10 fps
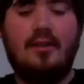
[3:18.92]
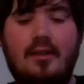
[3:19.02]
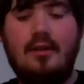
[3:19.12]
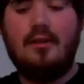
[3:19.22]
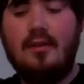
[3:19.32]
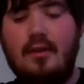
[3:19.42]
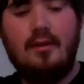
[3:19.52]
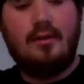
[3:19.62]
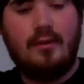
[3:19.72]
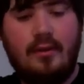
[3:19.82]
Okay, so a
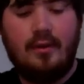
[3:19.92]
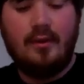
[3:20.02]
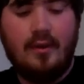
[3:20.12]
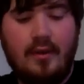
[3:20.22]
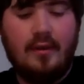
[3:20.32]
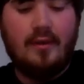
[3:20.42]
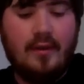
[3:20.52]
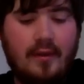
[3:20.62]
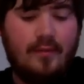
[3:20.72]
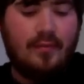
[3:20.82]
donkey took them there, I'm
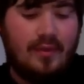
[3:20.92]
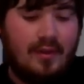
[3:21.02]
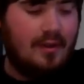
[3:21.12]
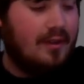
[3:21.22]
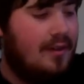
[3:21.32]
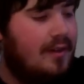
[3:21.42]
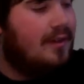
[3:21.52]
pretty sure a donkey.